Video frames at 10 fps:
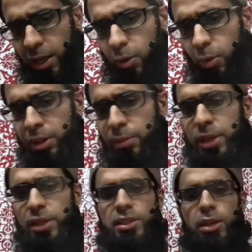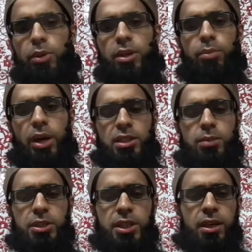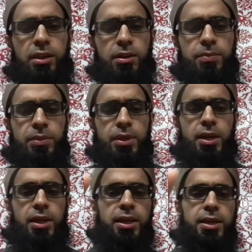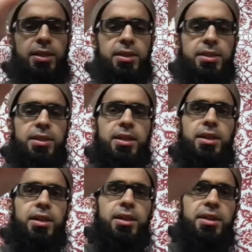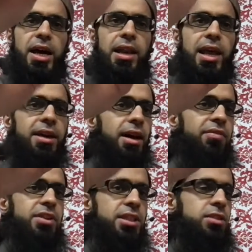One of the meanings that we can possibly take is that land obviously is